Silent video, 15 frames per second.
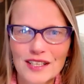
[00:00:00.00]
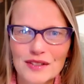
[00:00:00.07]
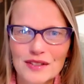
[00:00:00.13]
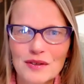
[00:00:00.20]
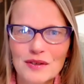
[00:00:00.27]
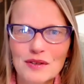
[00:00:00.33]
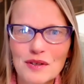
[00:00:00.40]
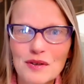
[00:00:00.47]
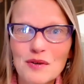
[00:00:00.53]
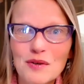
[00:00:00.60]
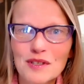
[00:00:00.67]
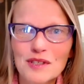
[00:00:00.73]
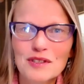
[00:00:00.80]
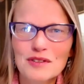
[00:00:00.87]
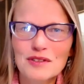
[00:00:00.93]
So
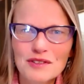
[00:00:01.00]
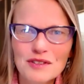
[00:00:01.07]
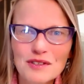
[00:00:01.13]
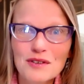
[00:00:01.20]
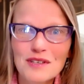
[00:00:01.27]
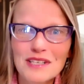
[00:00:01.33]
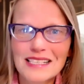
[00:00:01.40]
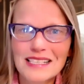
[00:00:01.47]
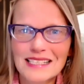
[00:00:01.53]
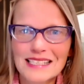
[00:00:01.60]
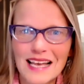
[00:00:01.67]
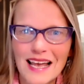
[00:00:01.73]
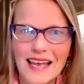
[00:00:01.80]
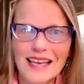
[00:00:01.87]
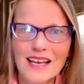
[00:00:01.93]
you can truly
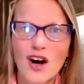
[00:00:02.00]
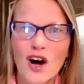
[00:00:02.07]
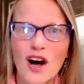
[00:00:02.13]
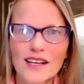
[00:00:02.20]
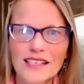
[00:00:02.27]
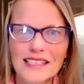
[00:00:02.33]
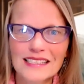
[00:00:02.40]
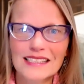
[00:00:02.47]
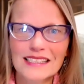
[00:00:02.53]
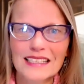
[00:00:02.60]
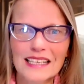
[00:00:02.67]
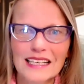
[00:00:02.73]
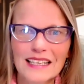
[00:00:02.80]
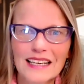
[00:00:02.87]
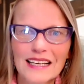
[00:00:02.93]
say,
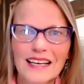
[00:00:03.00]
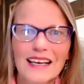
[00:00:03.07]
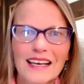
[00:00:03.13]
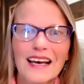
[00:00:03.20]
honestly,